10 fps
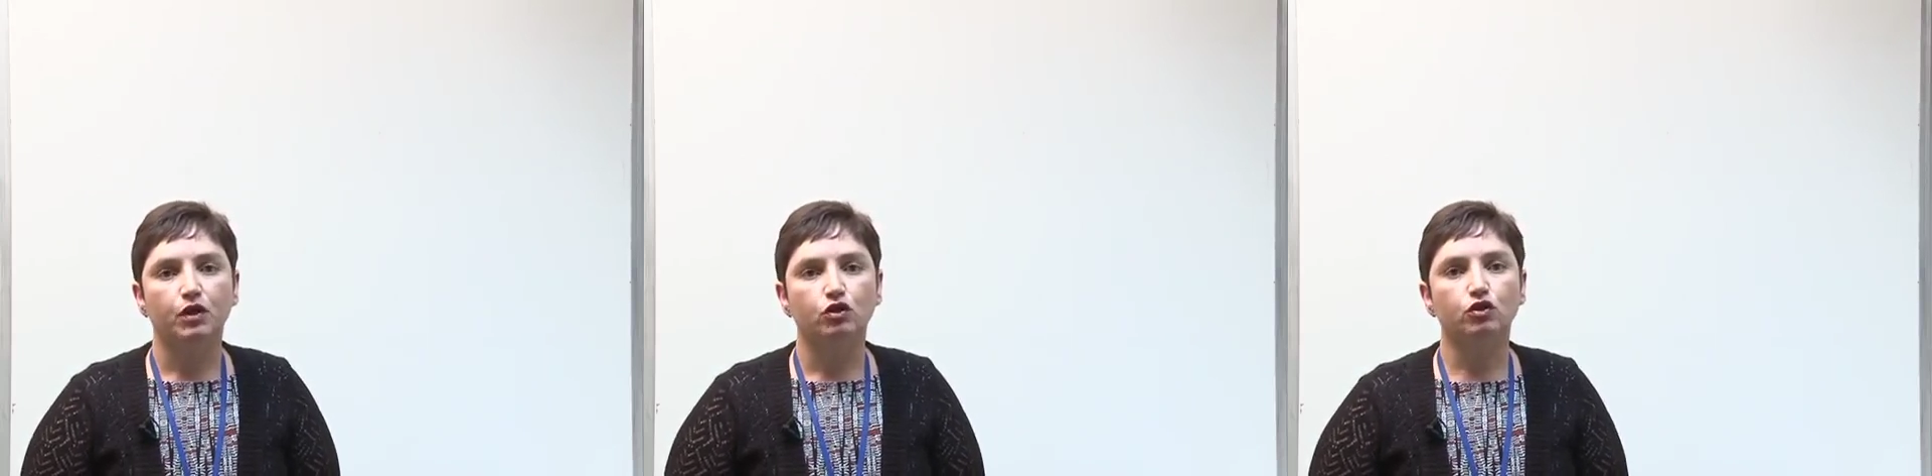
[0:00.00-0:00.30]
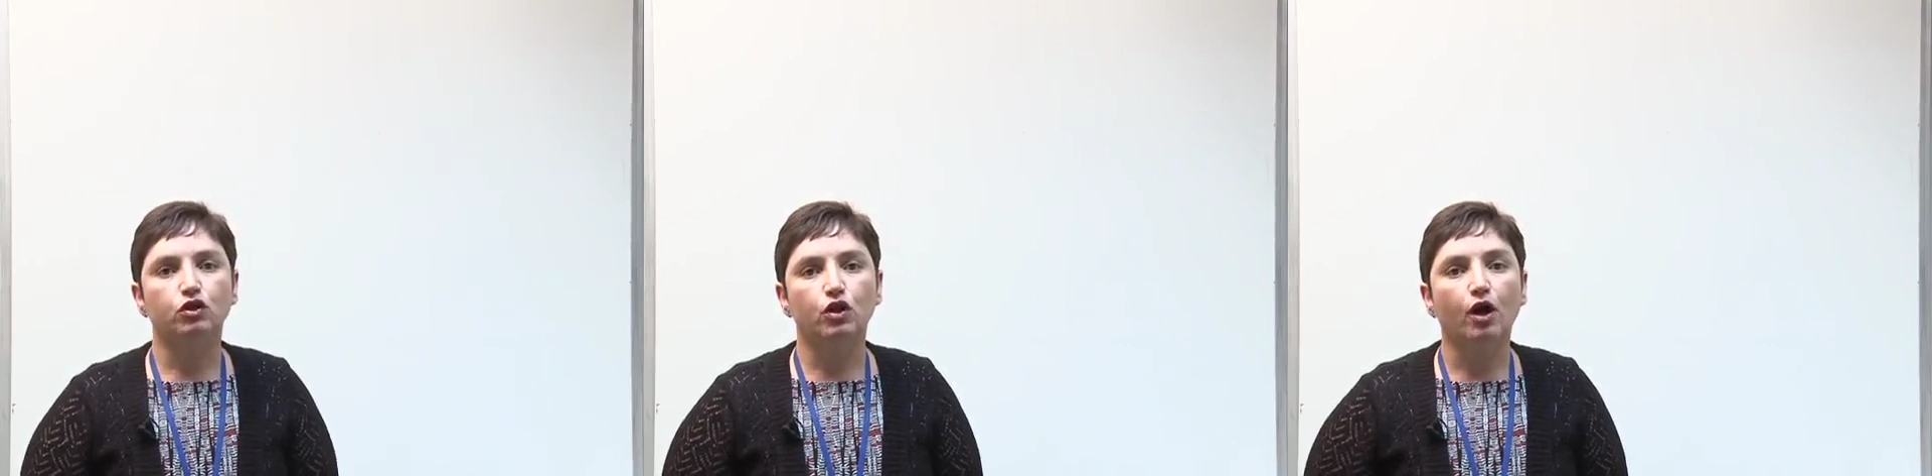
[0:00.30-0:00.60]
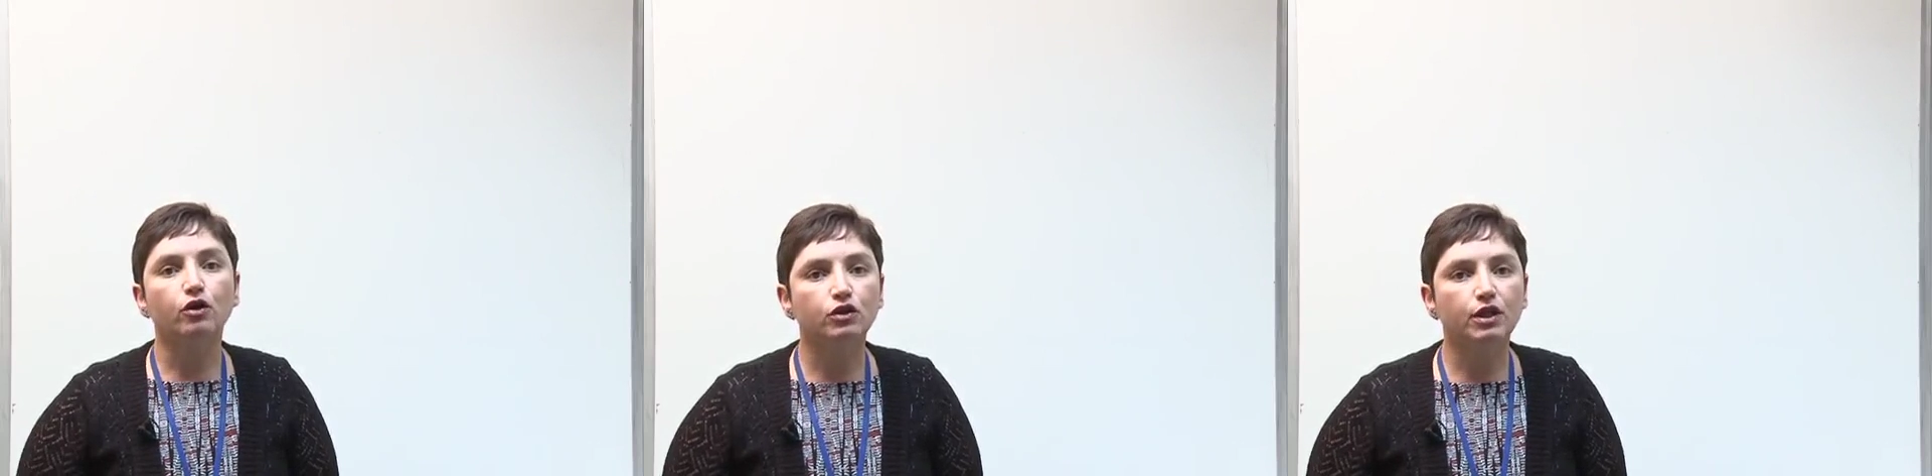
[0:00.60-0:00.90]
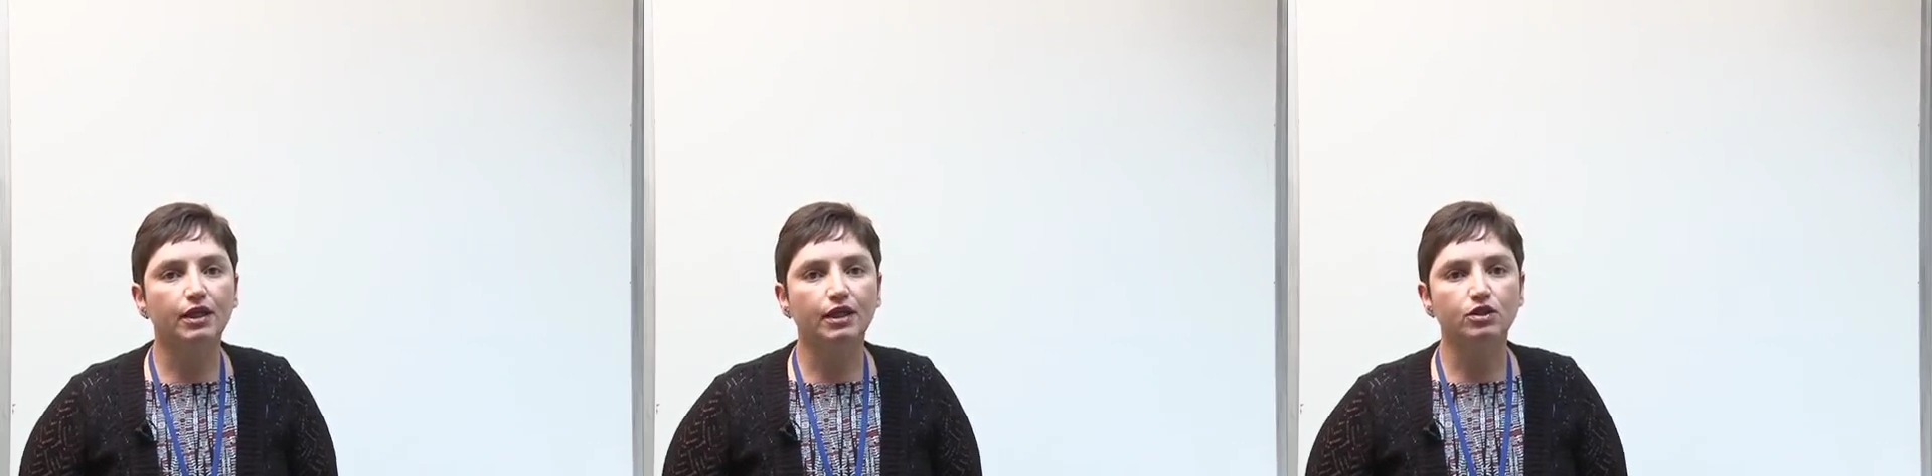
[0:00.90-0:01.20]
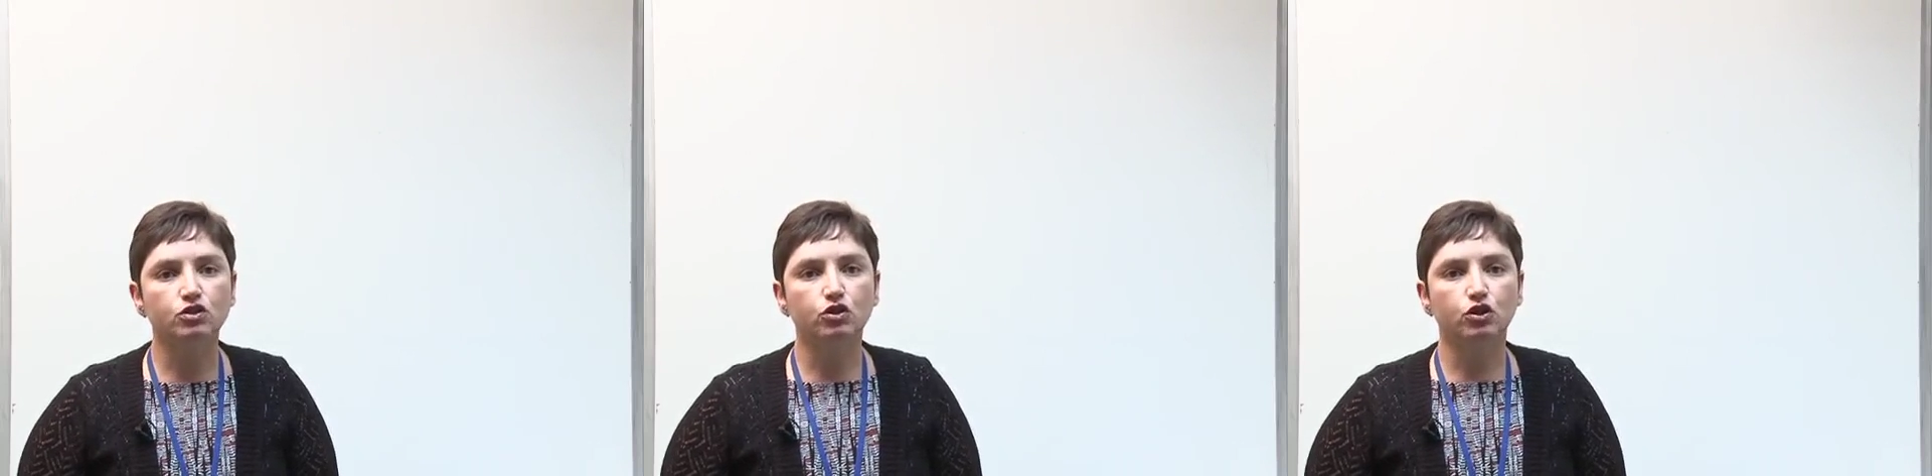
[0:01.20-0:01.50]
you don't
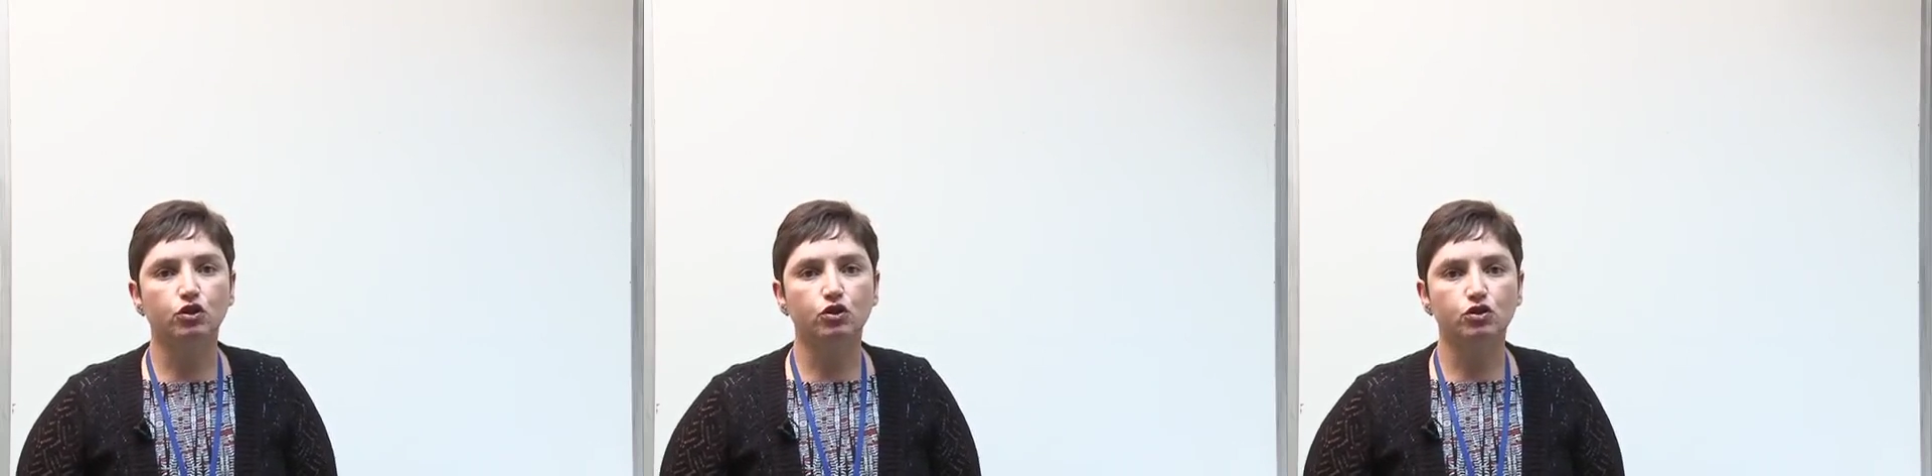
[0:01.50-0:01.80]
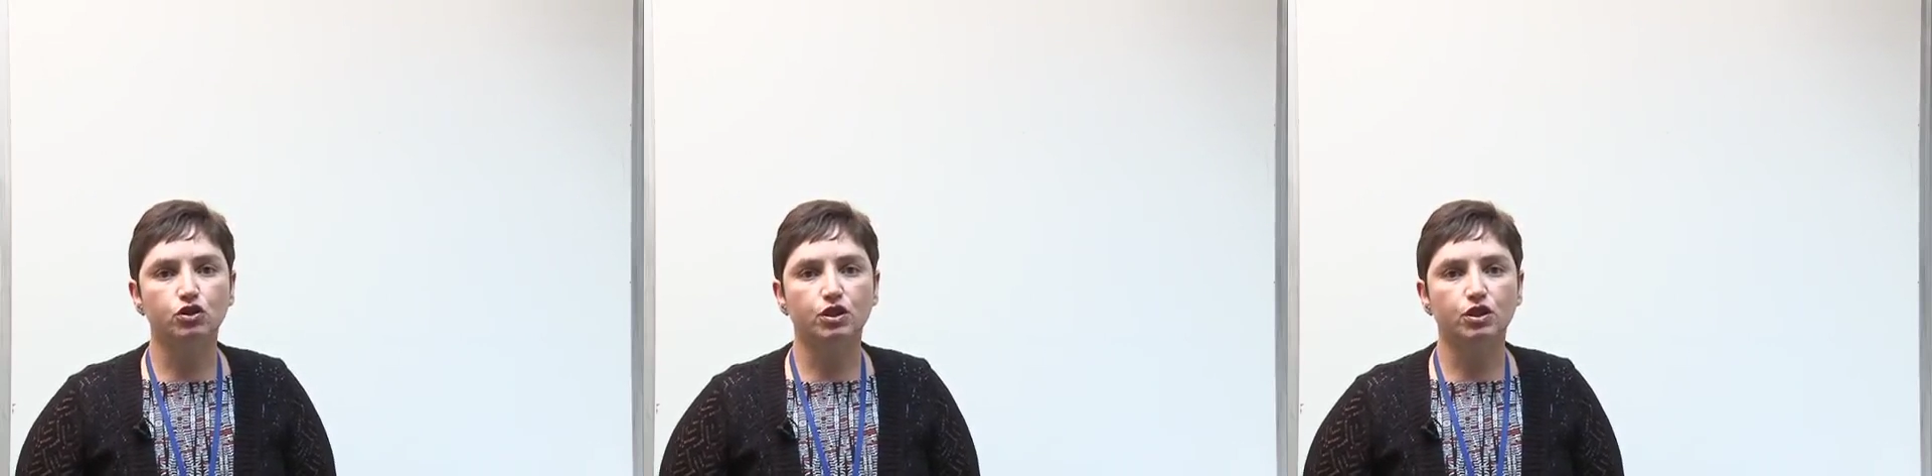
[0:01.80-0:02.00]
need to use